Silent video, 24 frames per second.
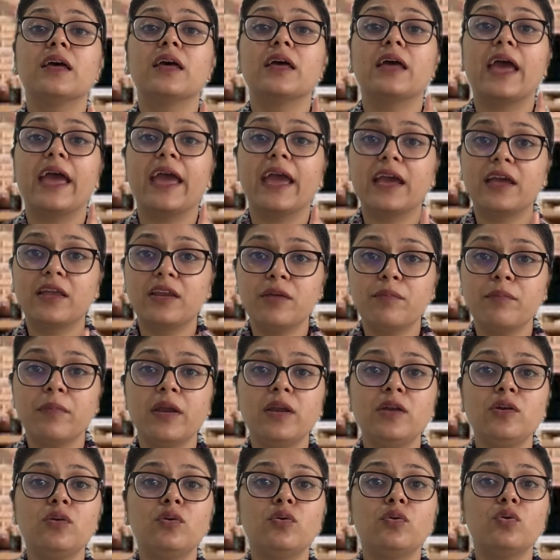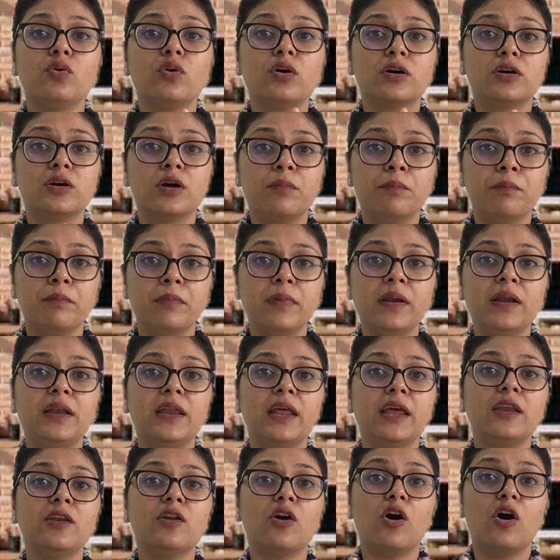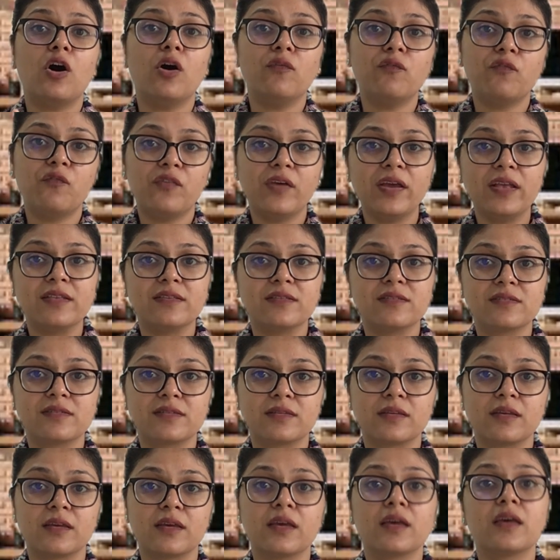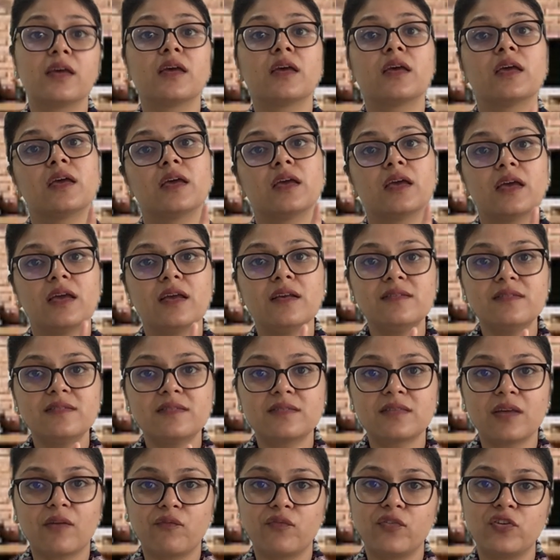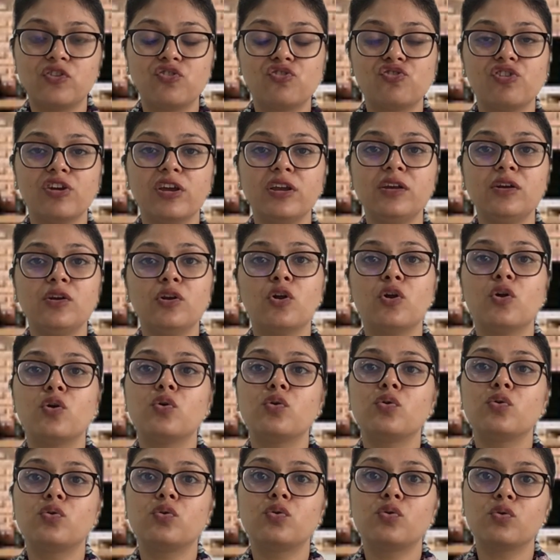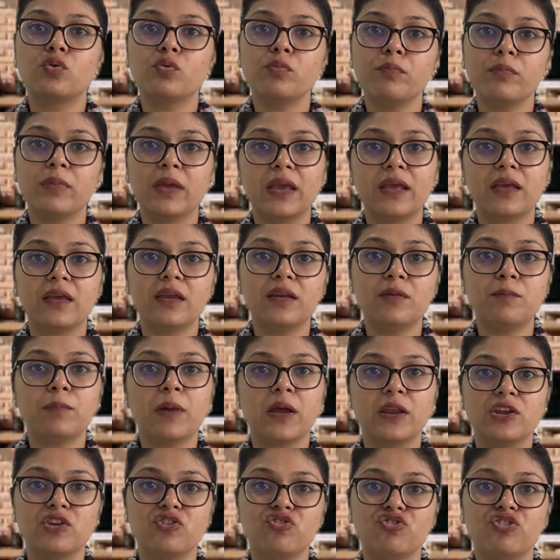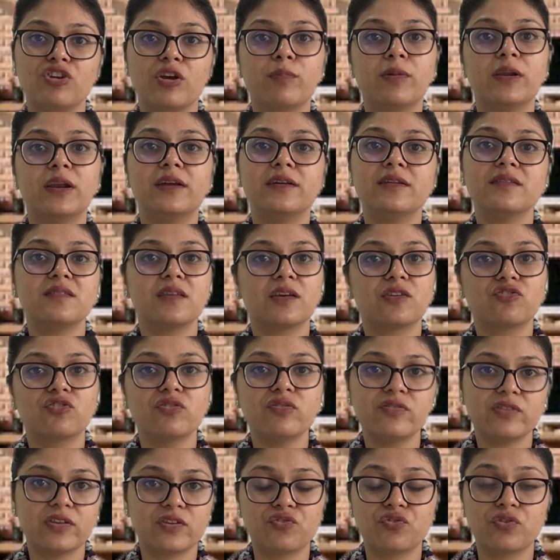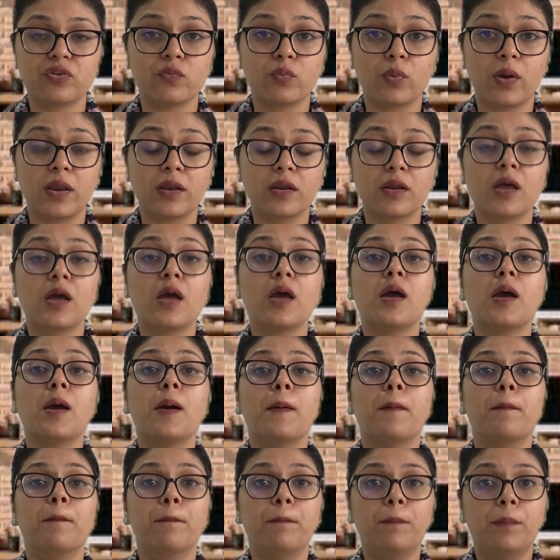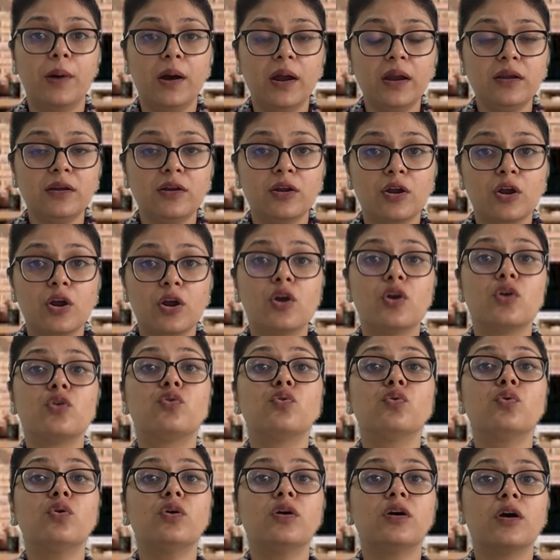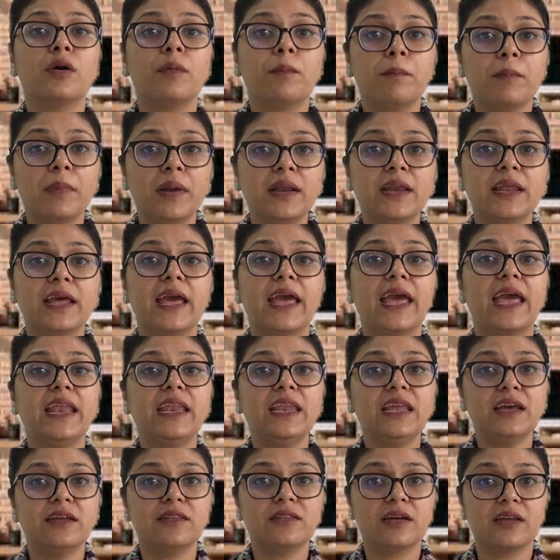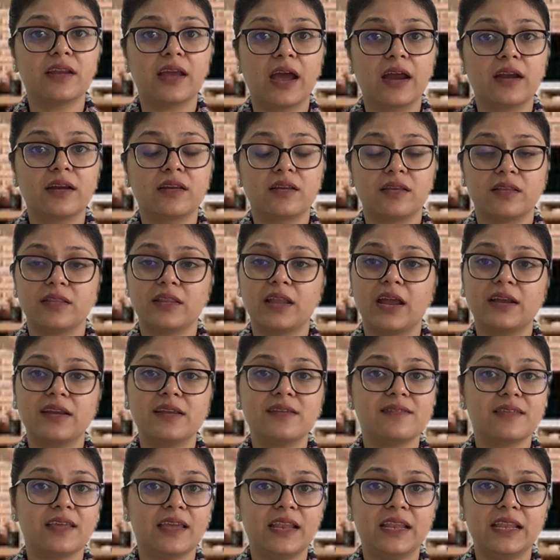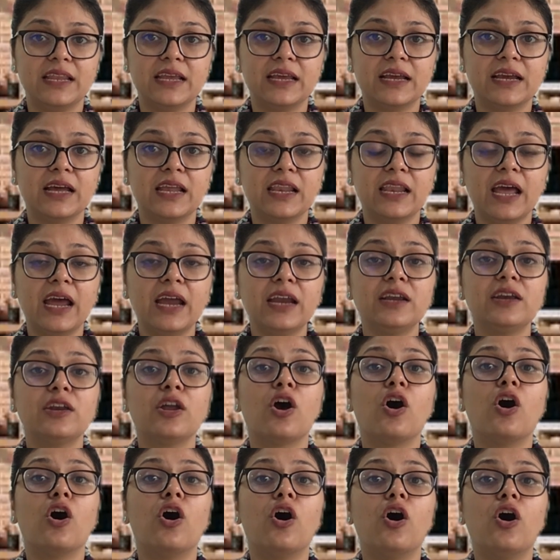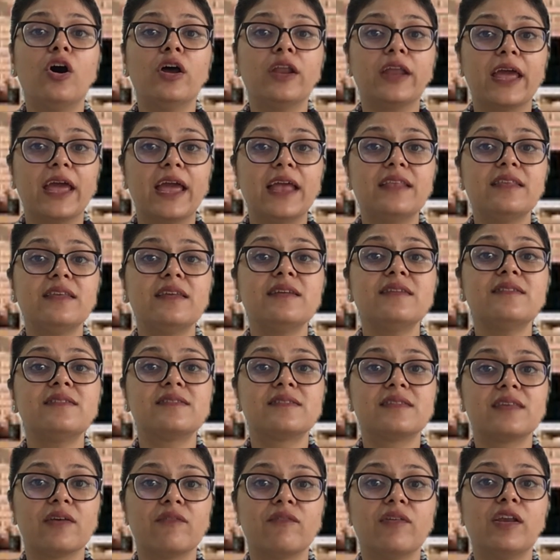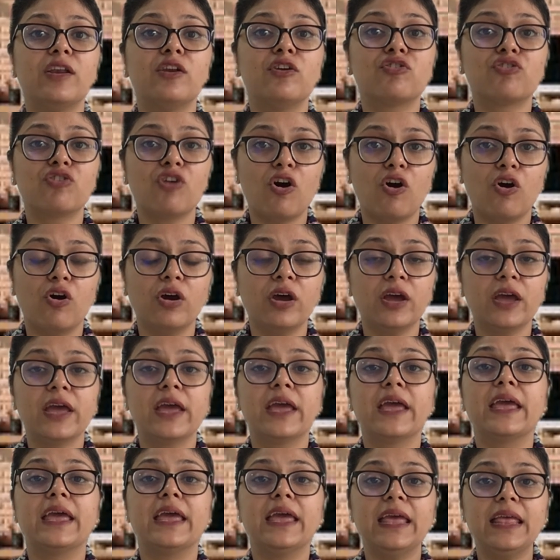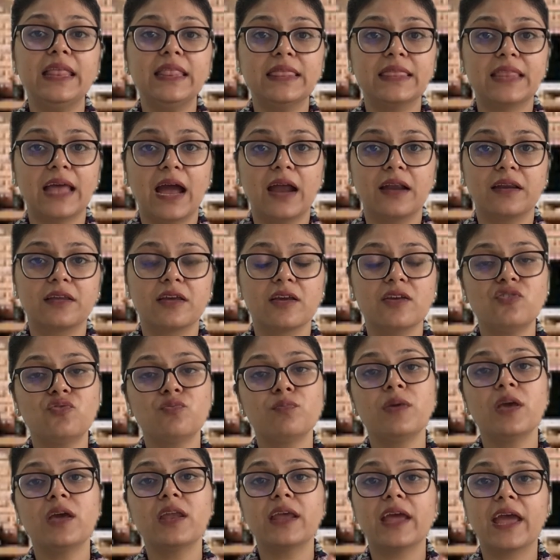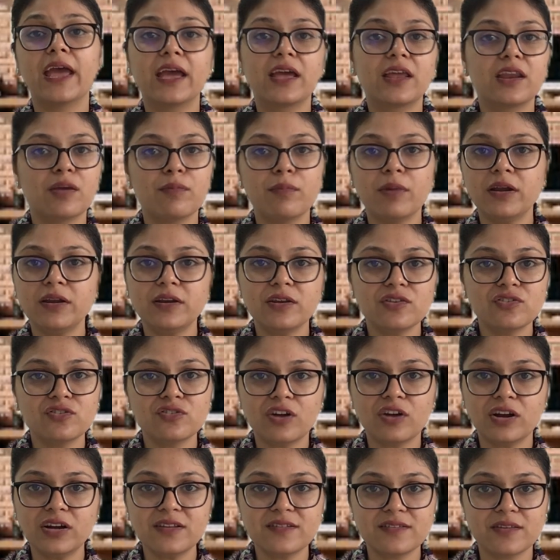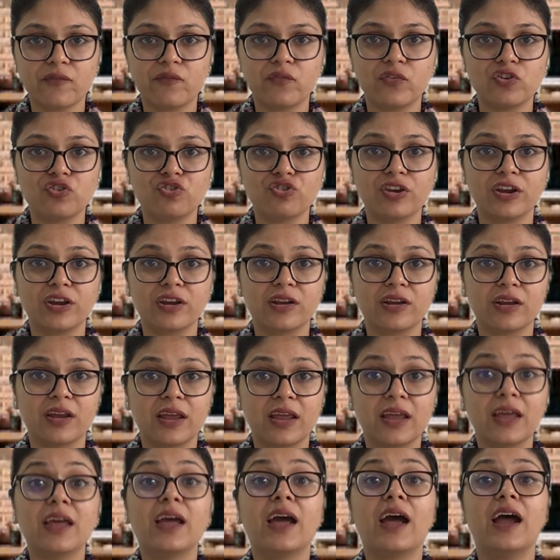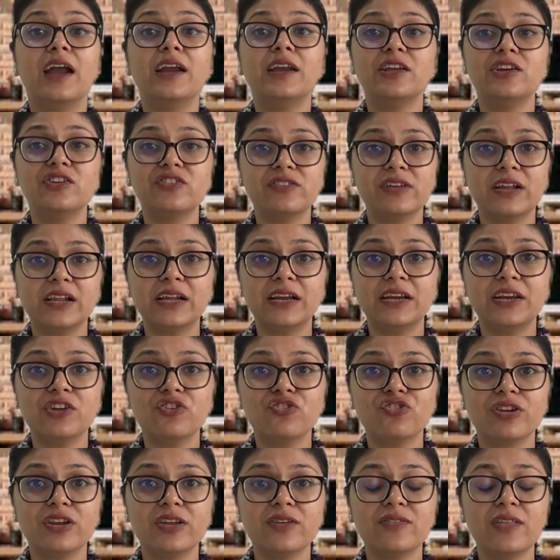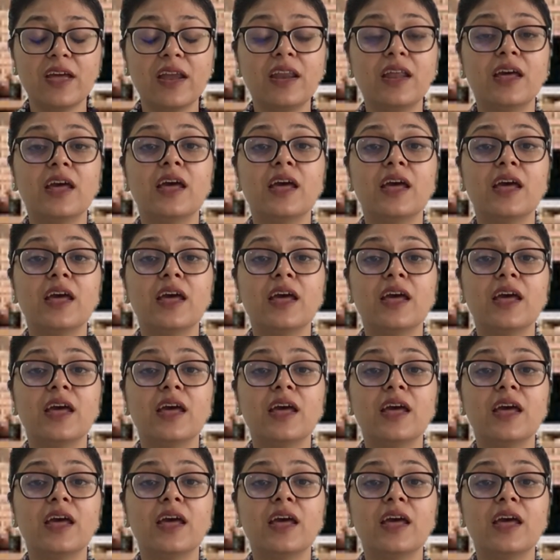agreement to commit an offence is sufficient to make it punishable under section 61, but to commit any other act, that is illegal act or any civil wrong, in that case mere agreement is not sufficient. Additional condition is that